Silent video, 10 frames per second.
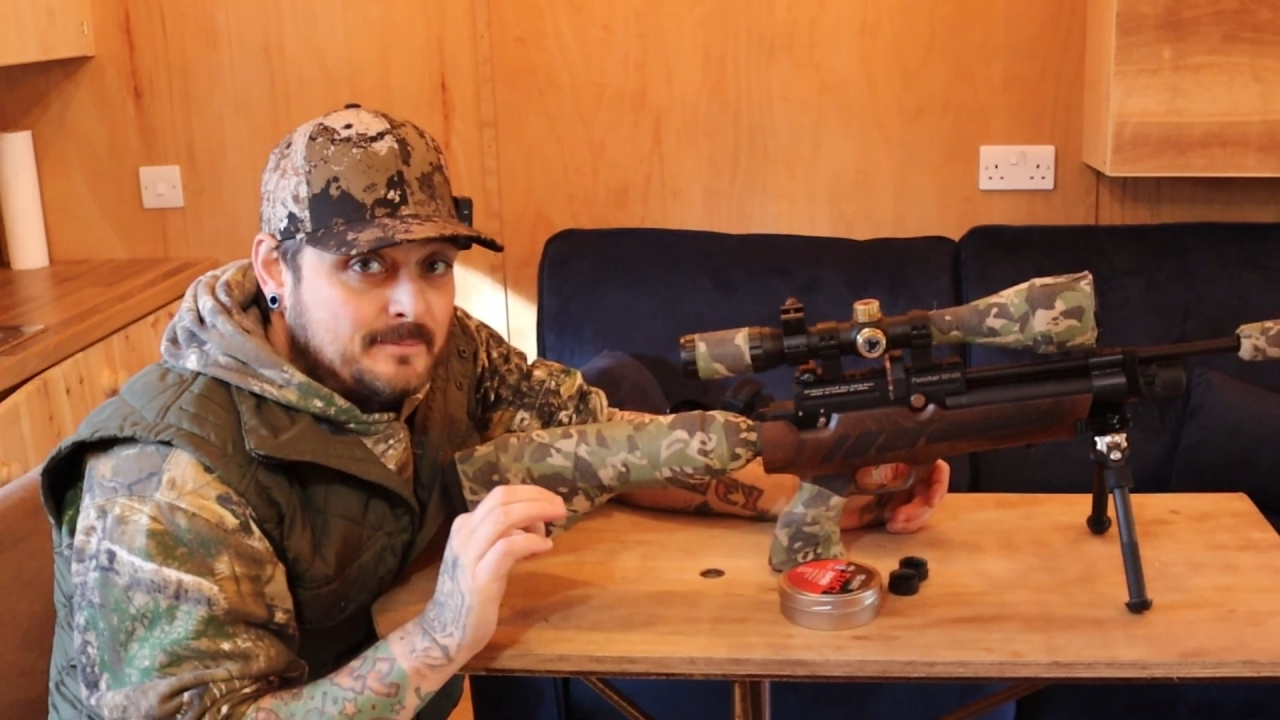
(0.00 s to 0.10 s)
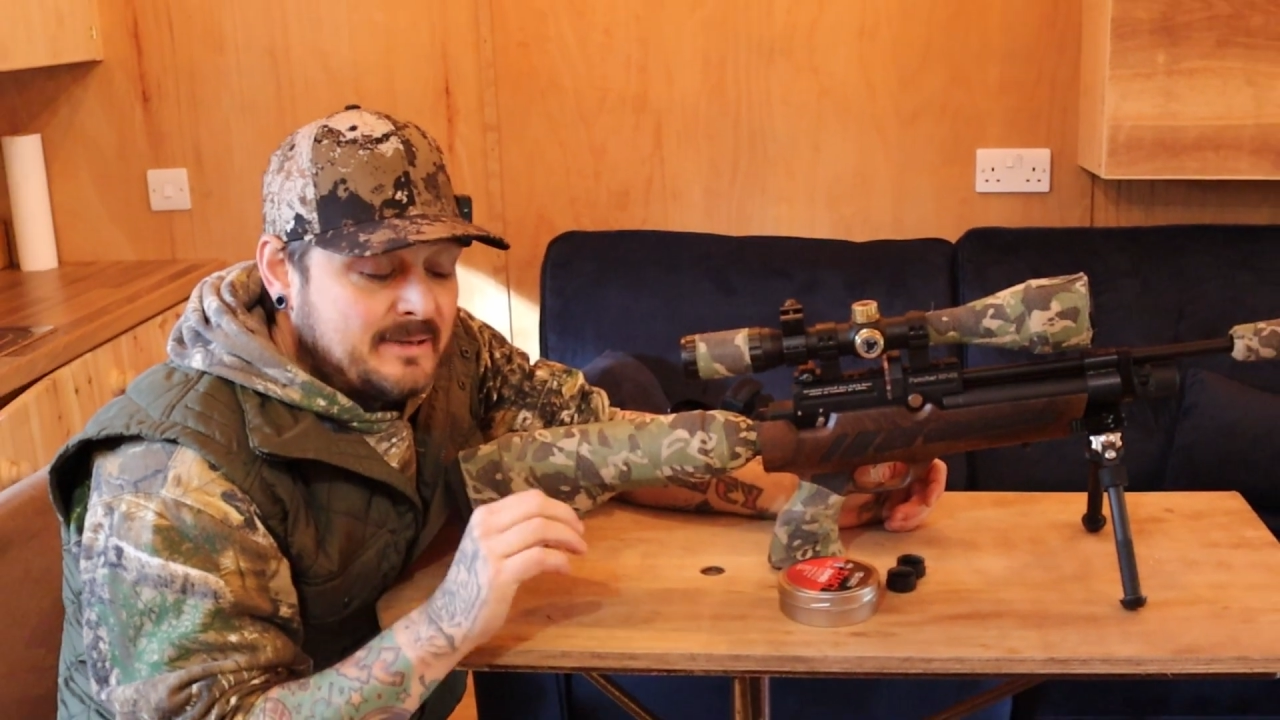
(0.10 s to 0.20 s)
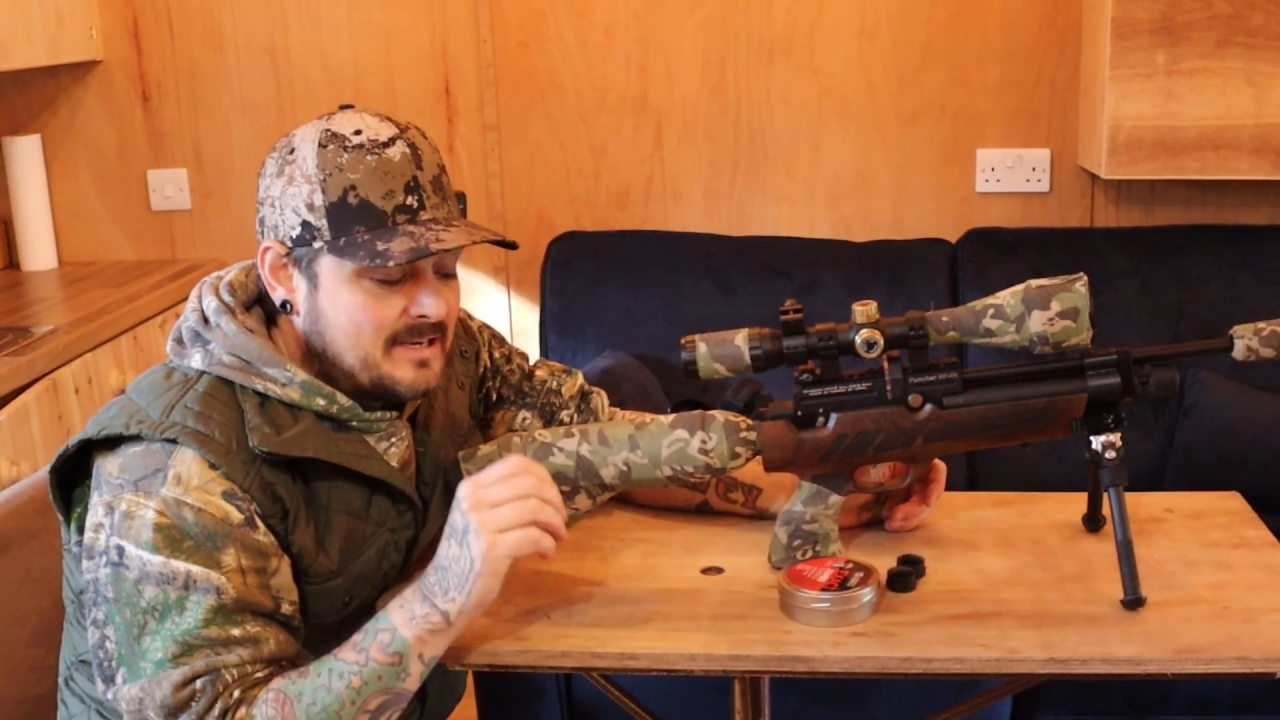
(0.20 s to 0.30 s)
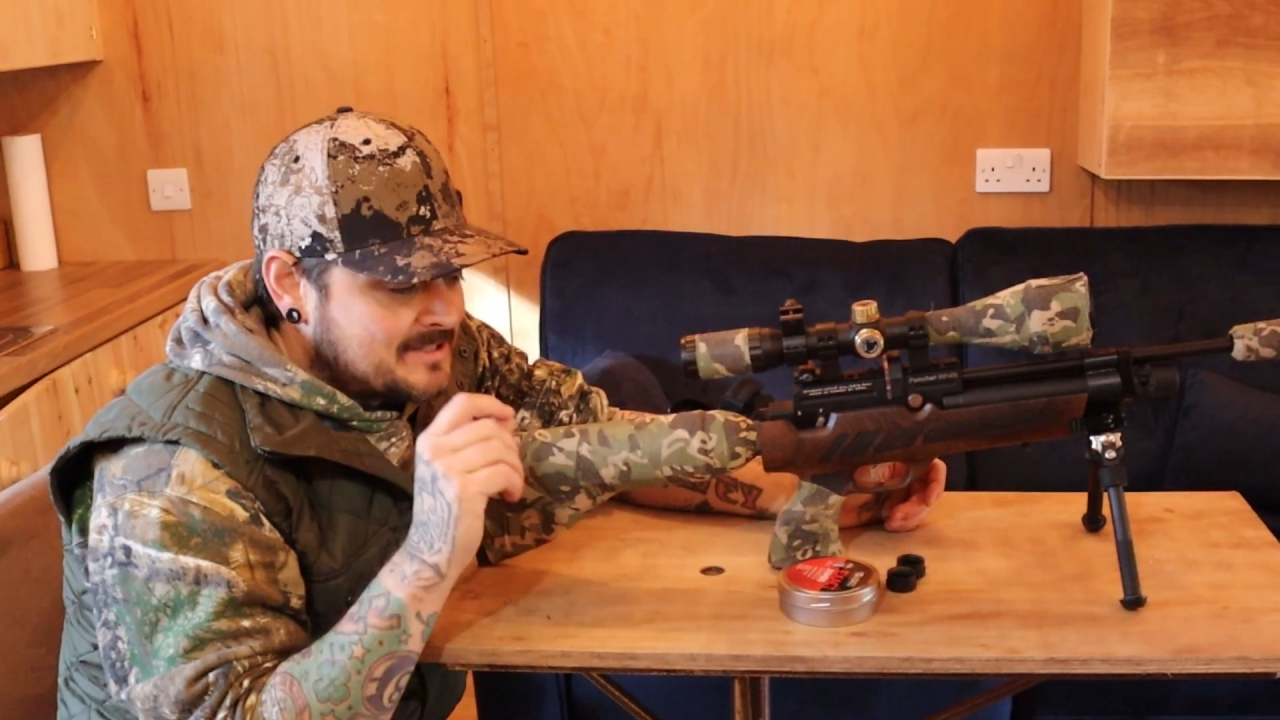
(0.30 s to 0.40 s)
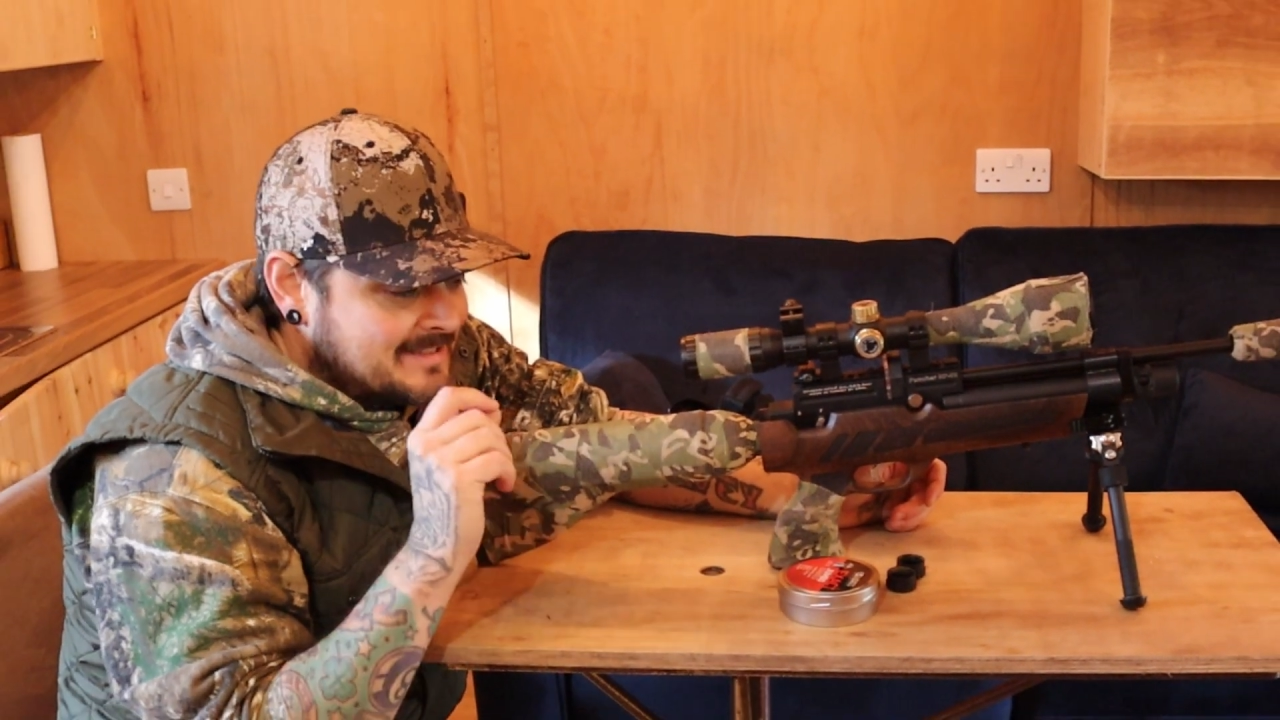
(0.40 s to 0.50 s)

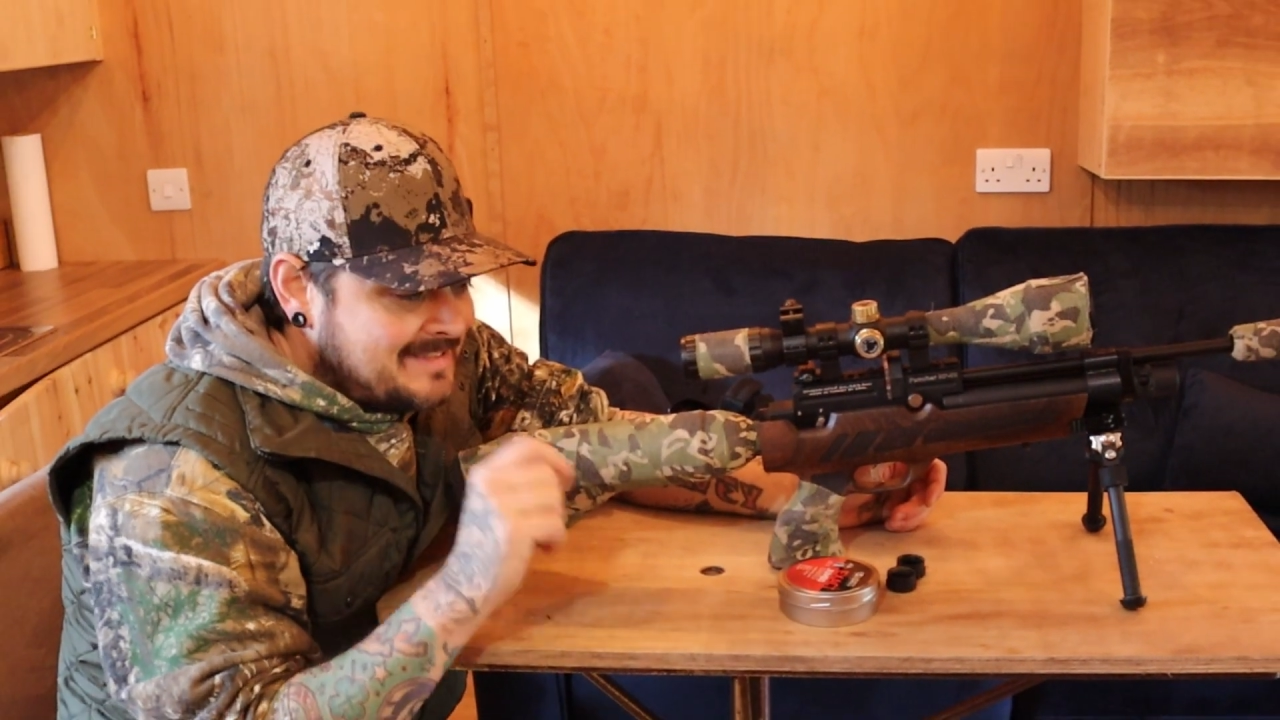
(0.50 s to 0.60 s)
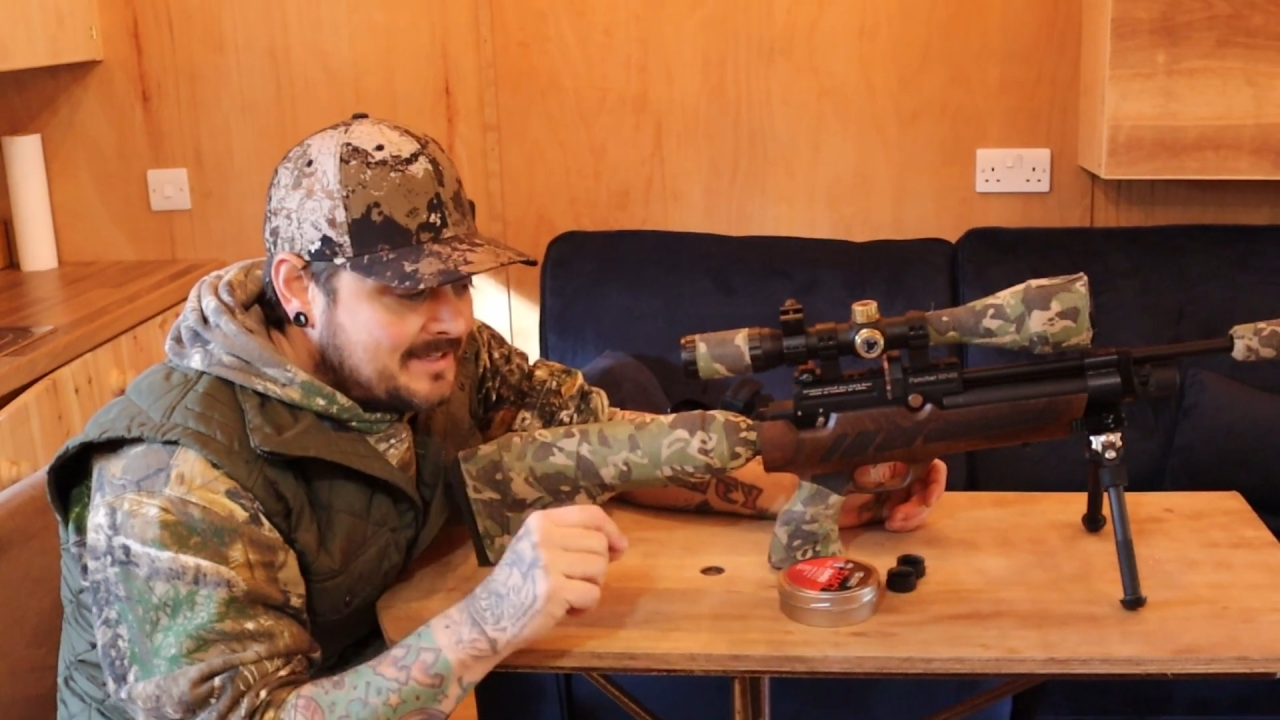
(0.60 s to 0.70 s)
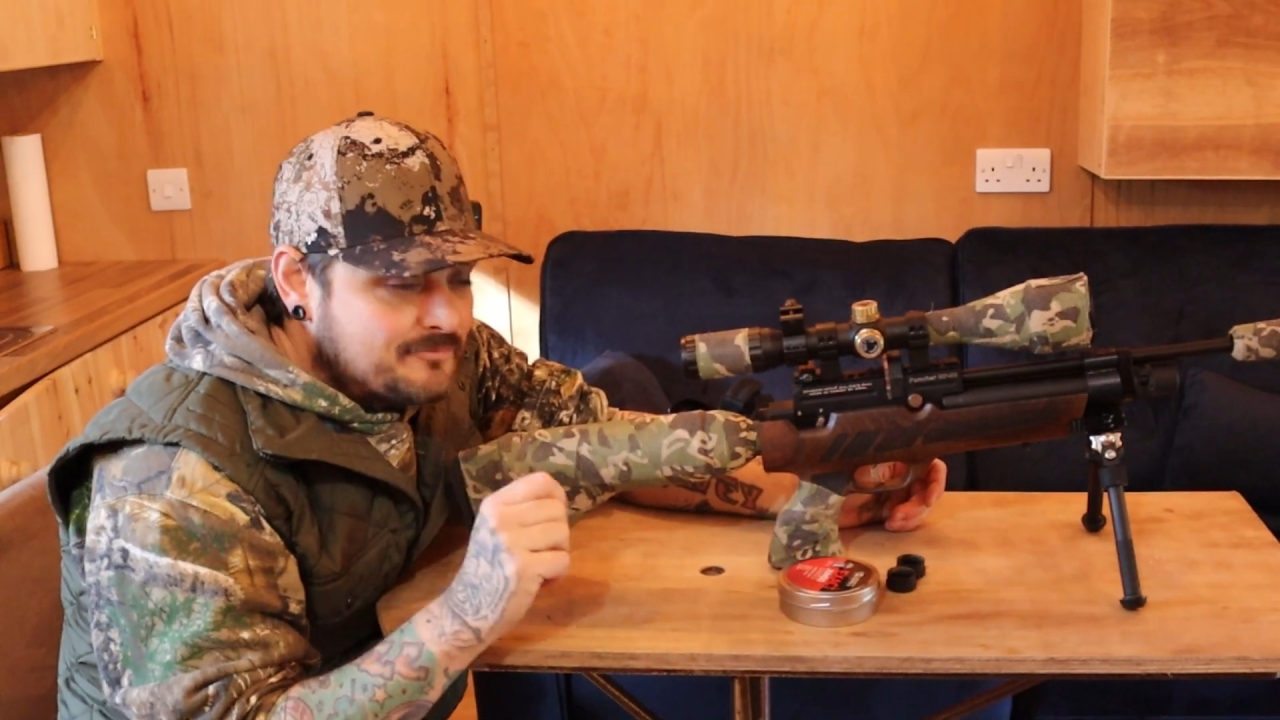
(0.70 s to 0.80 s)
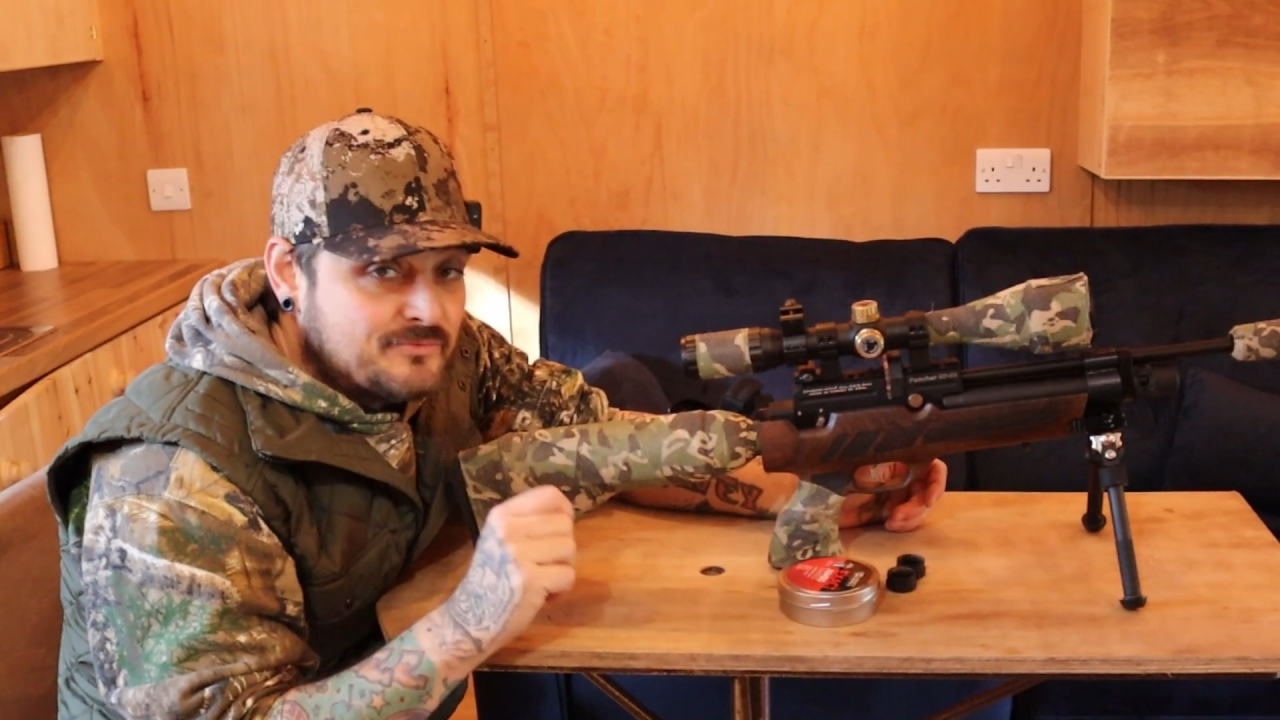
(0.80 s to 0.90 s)
because I didn't